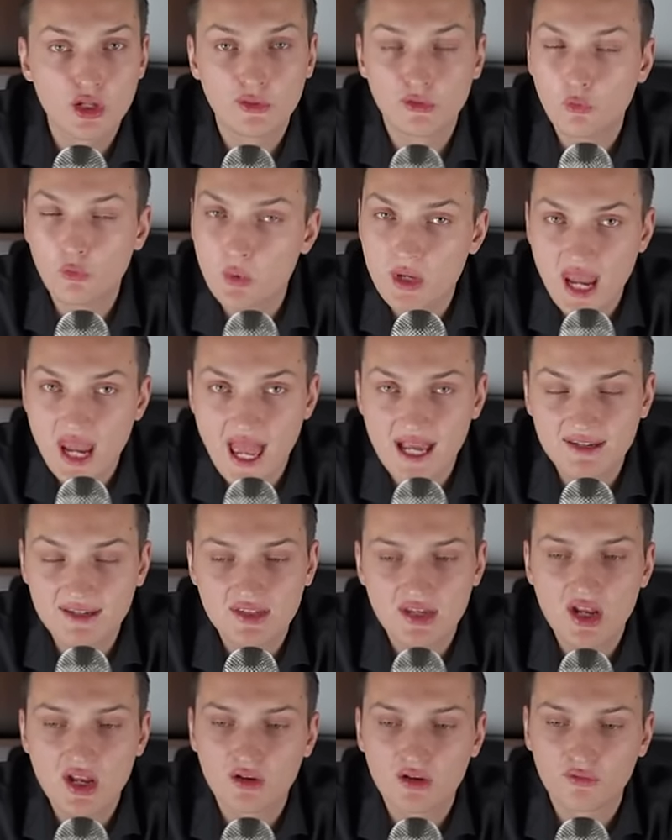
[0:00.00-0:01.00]

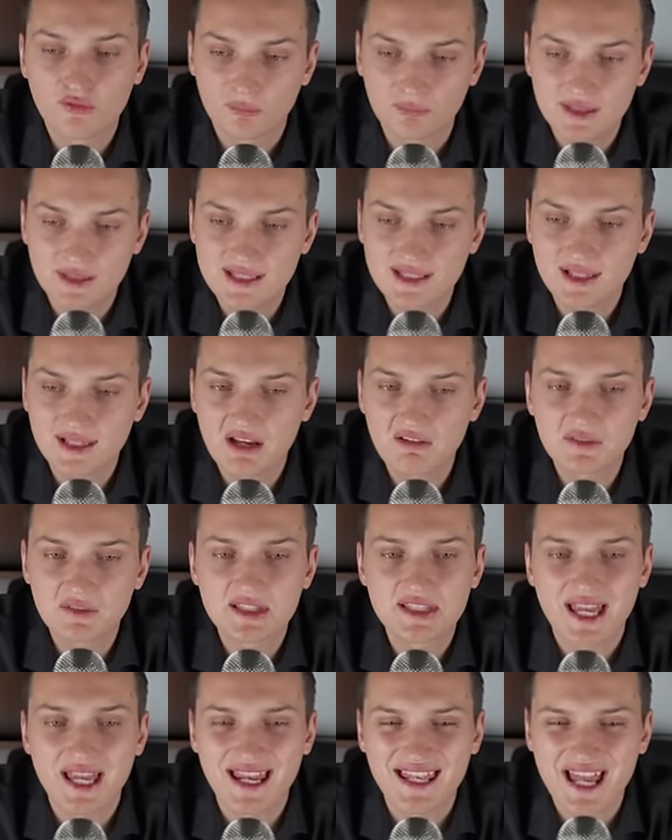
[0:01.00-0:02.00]
3x from these
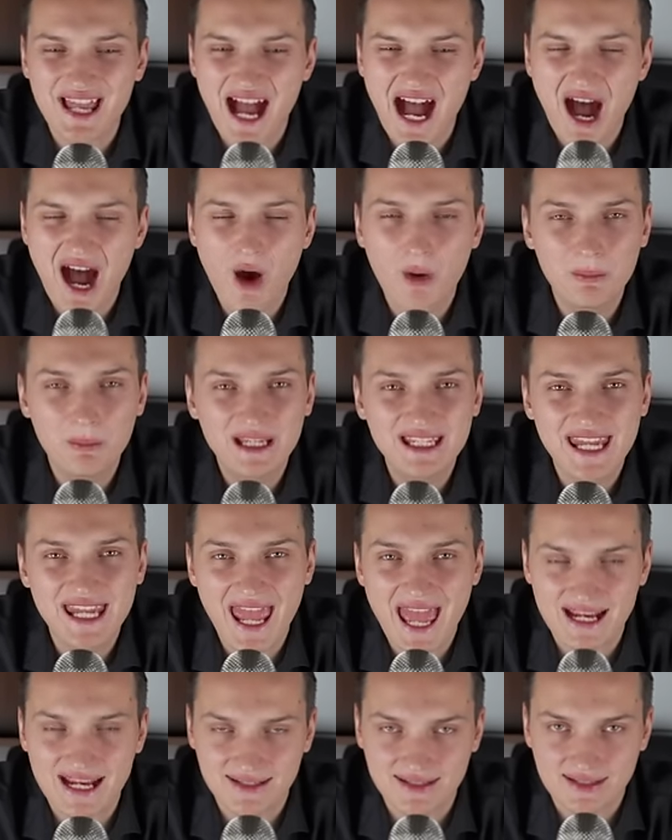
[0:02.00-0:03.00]
levels and how many
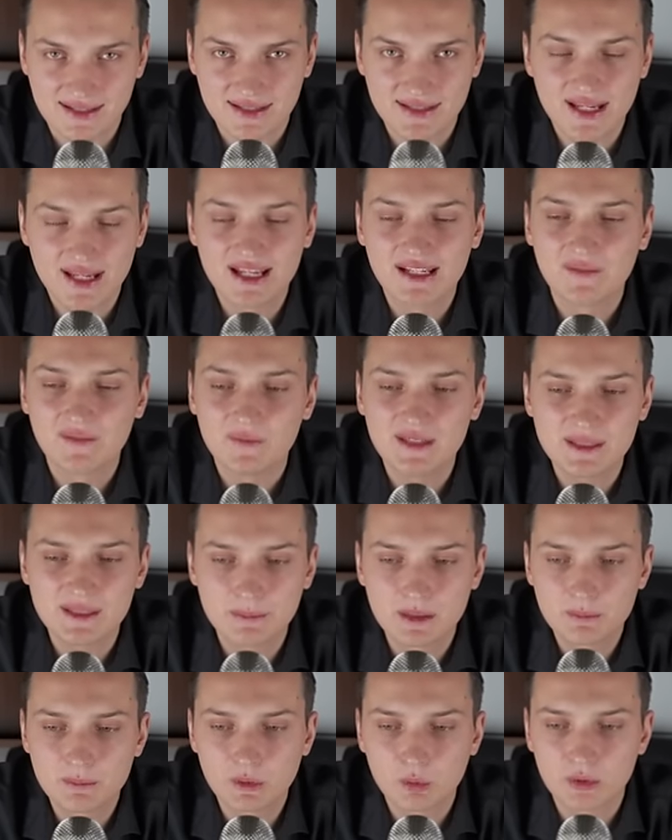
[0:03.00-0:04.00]
x's these
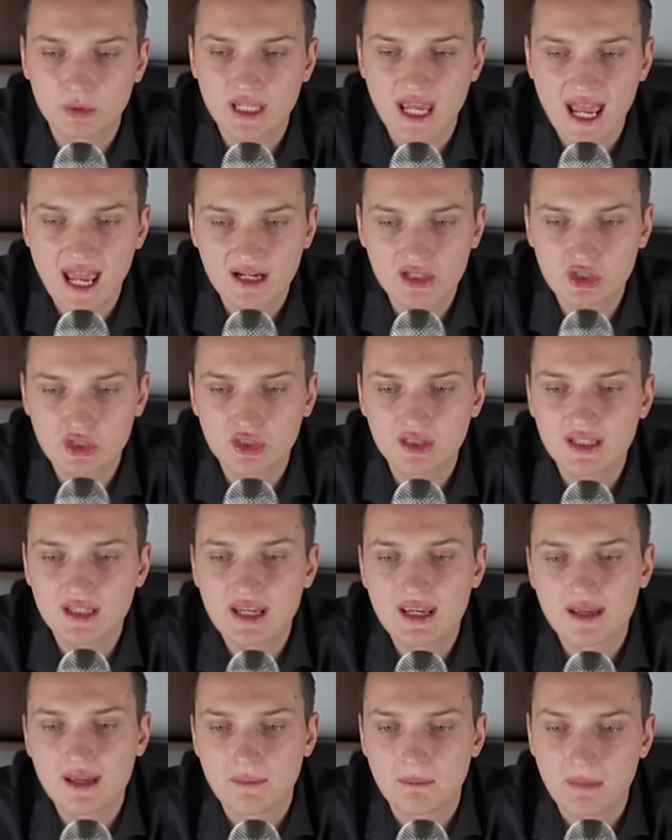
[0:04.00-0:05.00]
people would actually
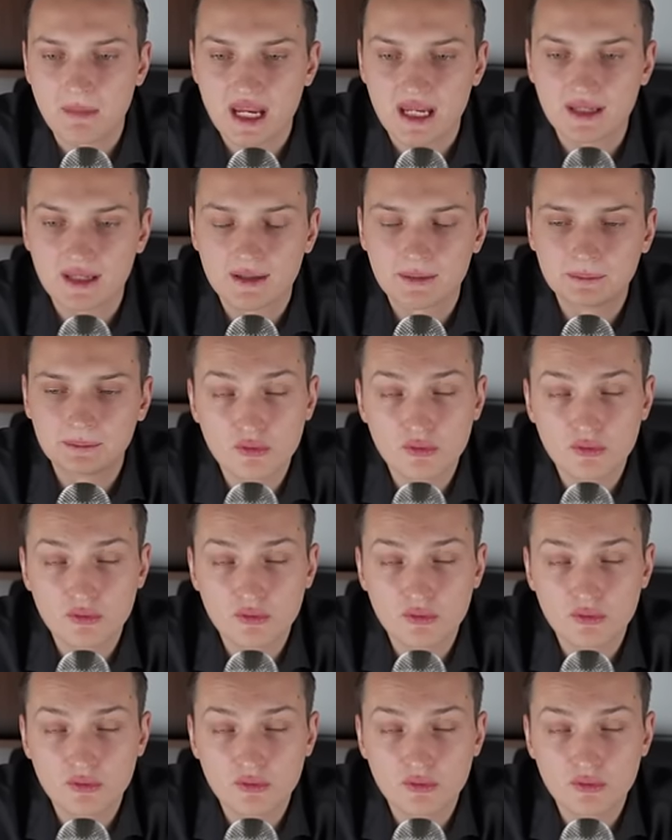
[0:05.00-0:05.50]
make.